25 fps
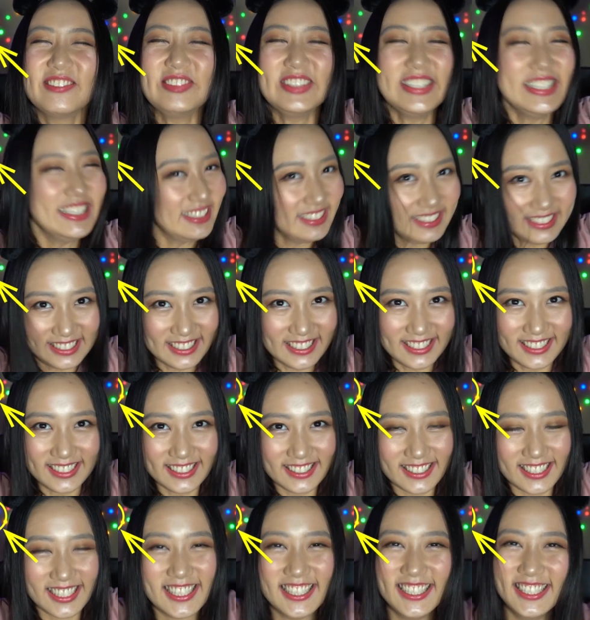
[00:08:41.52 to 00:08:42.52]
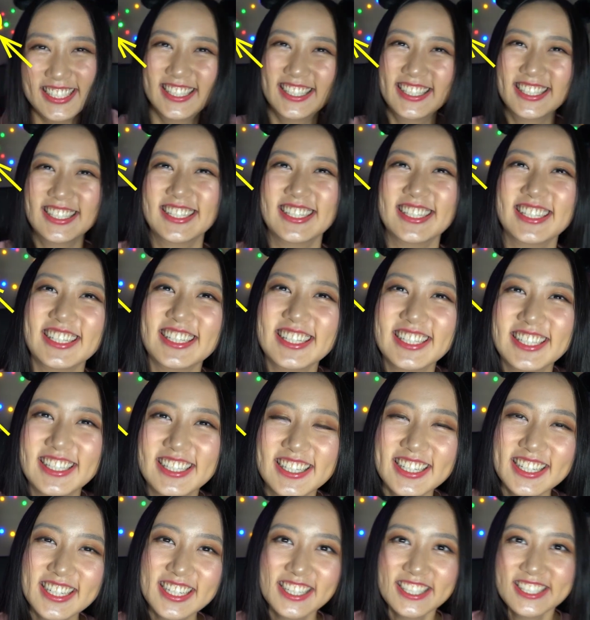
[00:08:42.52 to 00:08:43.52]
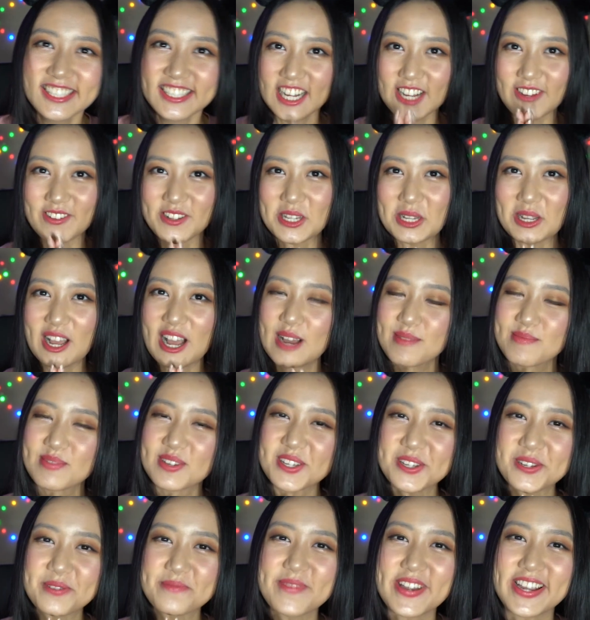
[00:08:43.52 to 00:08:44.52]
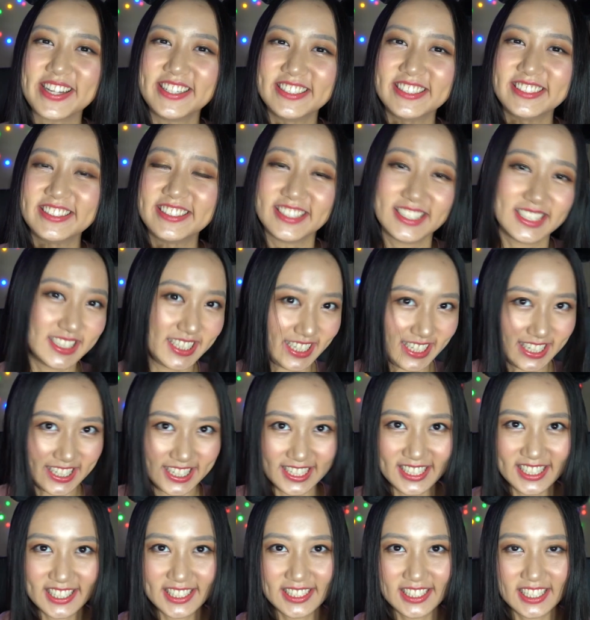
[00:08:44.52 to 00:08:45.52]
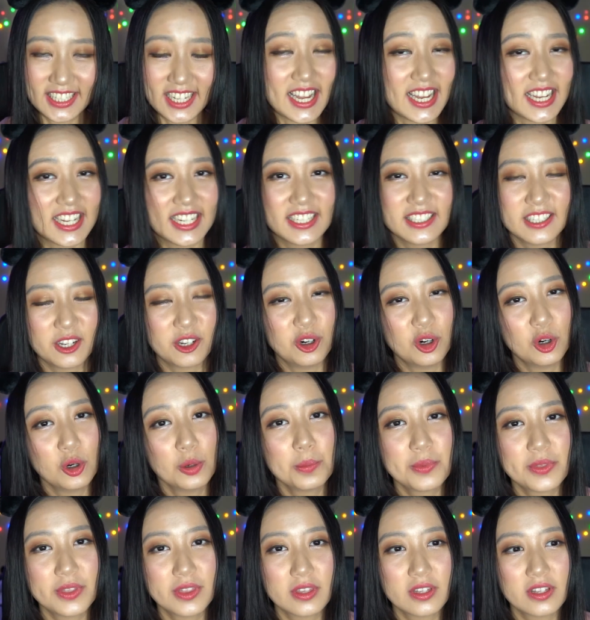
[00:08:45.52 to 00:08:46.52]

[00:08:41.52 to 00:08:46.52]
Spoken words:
Pinyin! I'm so happy you made it till the end, and I hope